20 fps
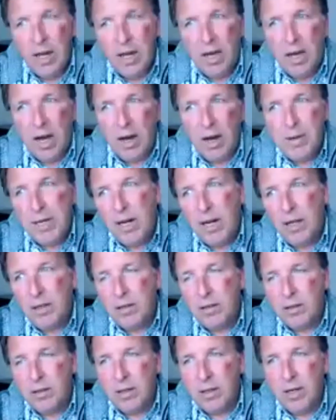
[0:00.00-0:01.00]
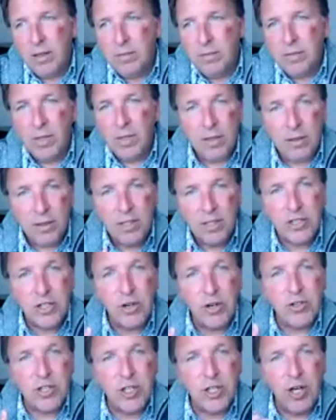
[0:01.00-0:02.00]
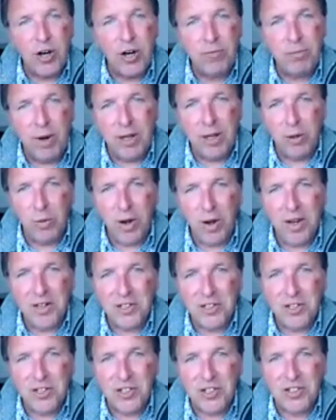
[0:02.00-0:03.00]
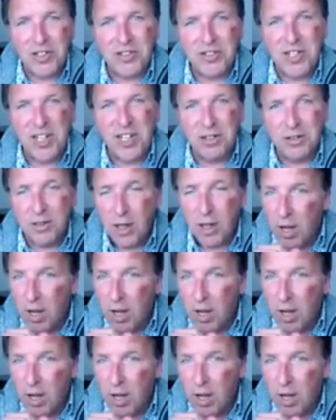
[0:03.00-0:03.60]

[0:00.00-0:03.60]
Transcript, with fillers: I mean, I, um, excuse the cough, by the way, it's just a tickle.